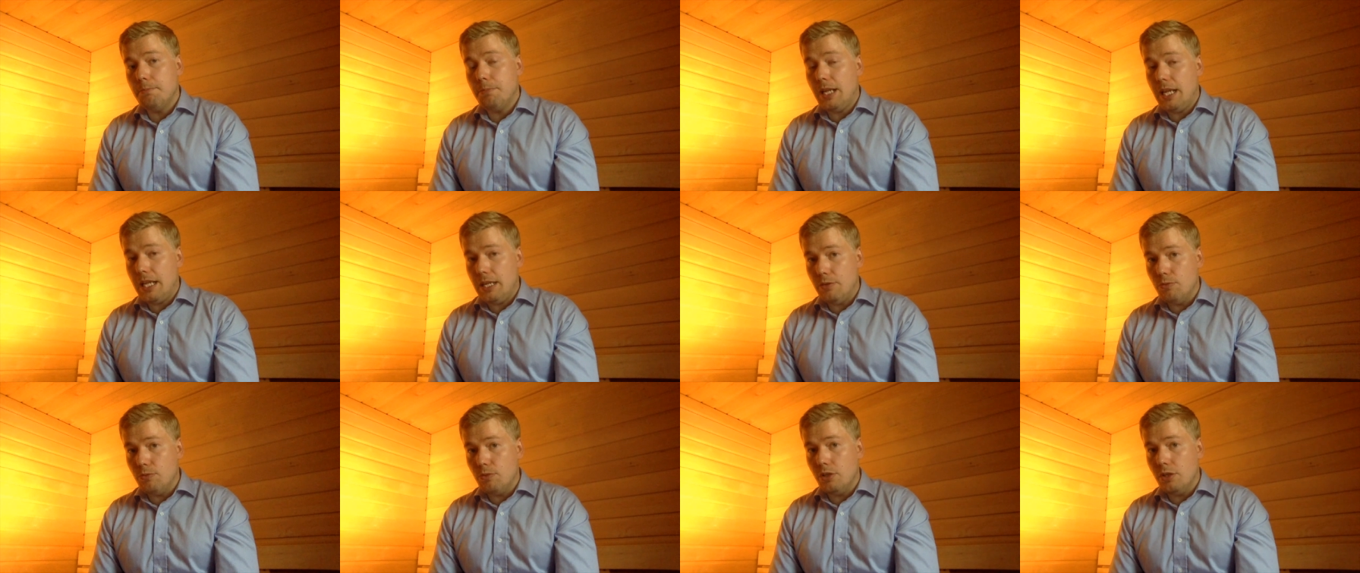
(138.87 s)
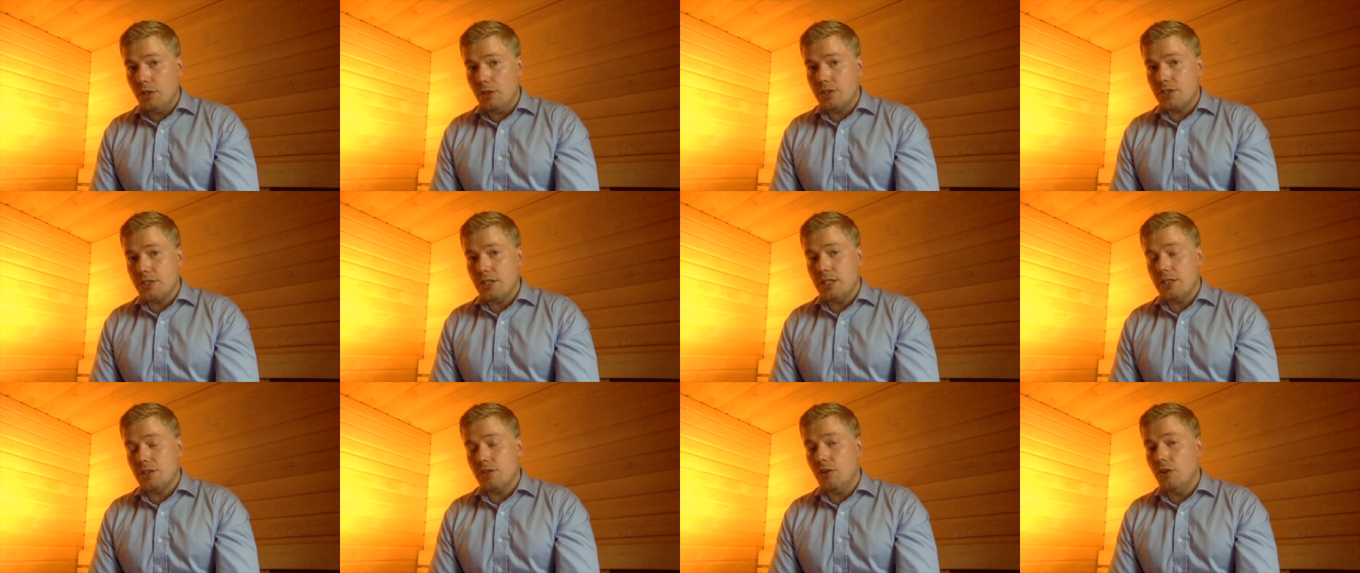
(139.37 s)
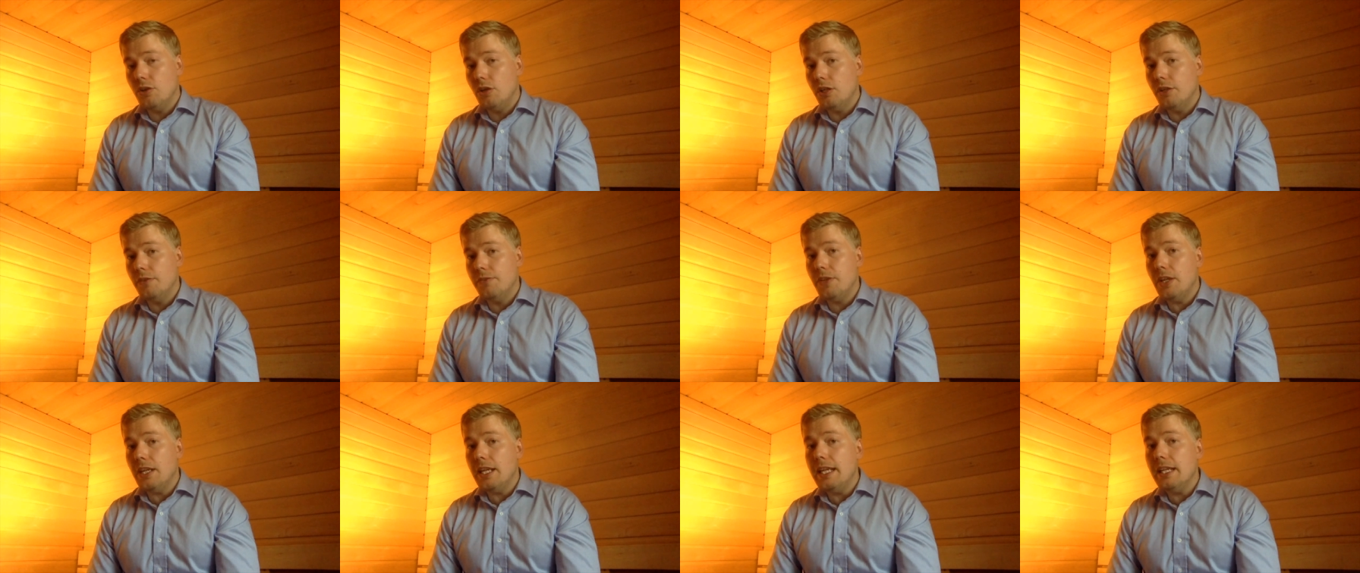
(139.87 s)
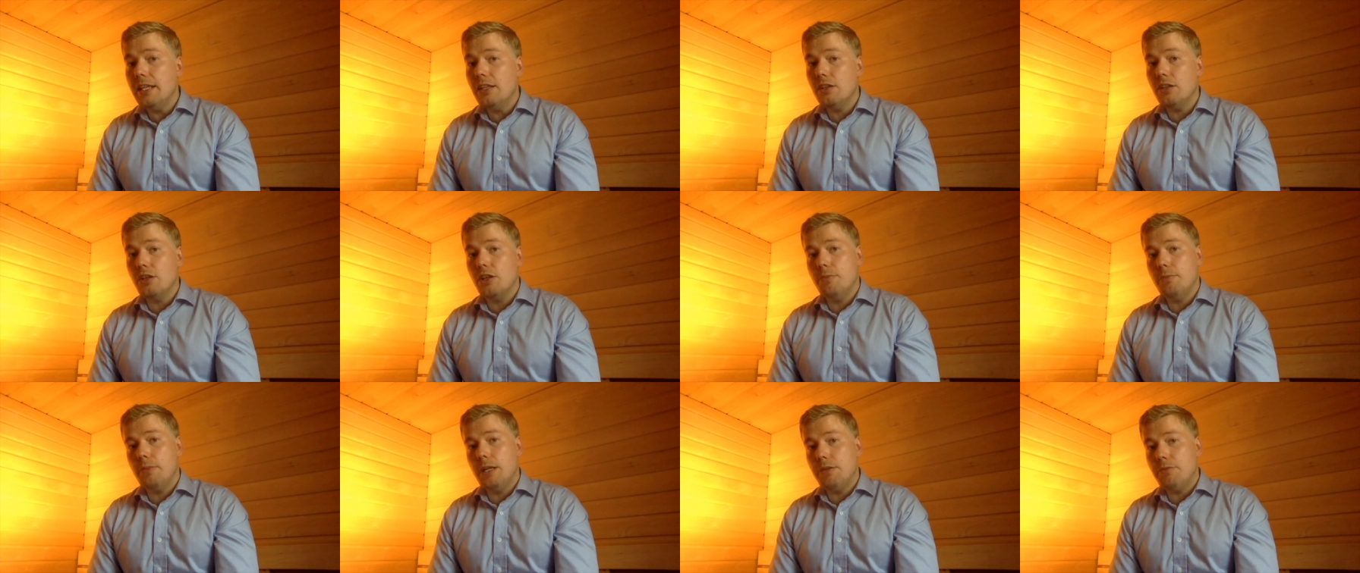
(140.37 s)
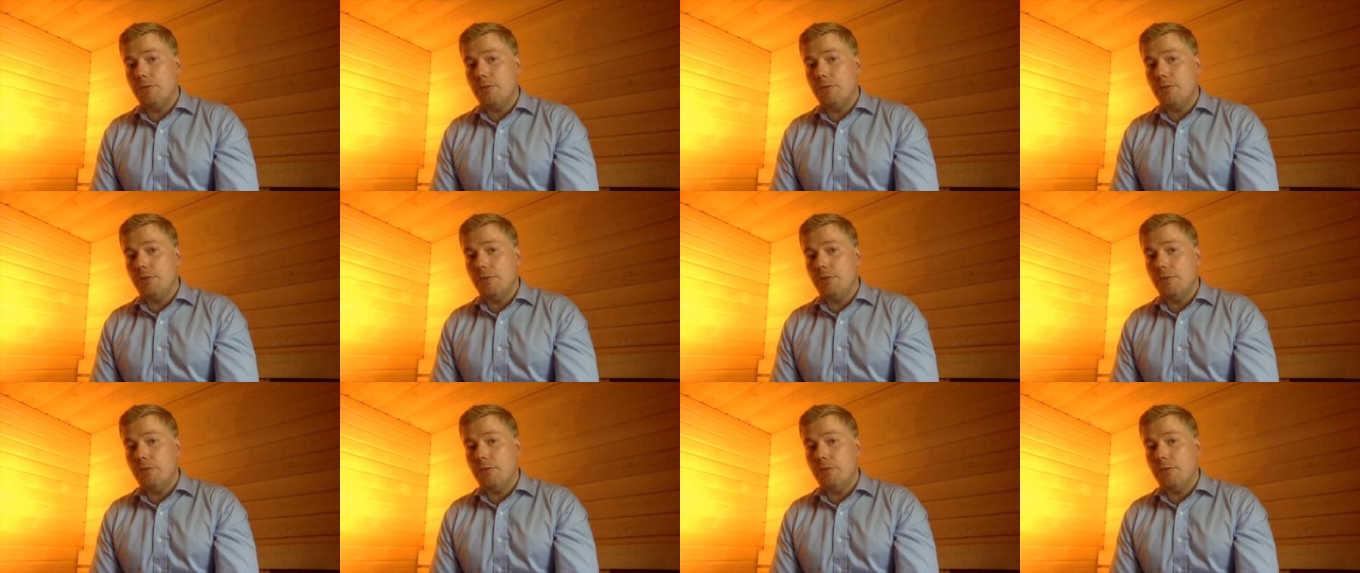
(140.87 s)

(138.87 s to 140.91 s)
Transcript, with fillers: paywalls since all of the income